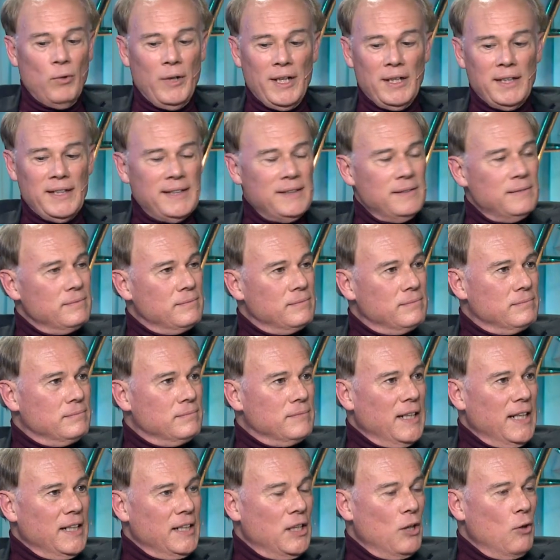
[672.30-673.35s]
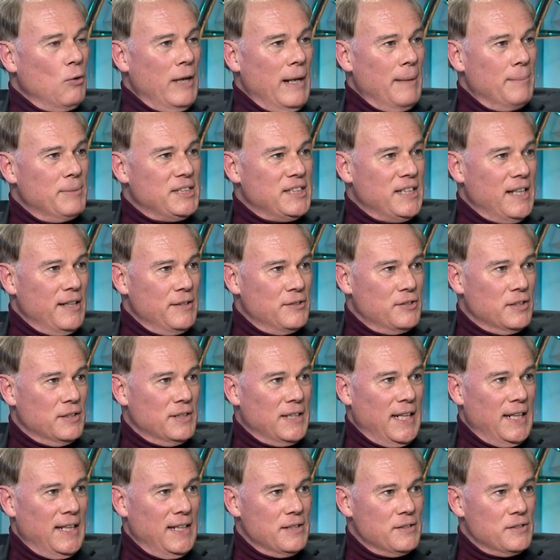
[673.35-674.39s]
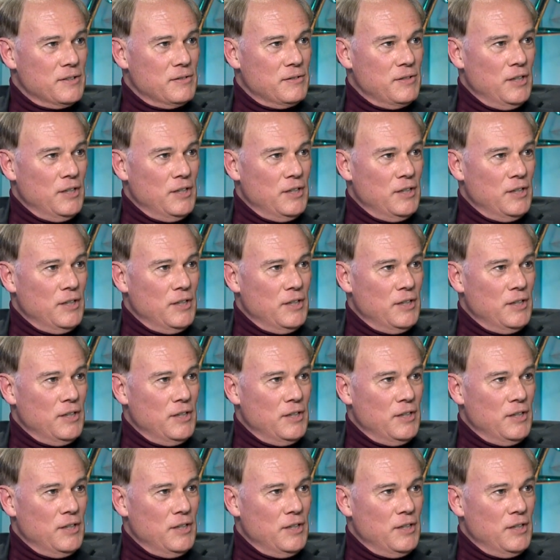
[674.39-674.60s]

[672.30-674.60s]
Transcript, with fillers: well, behind in, the pulpit. And cohabitation, that is,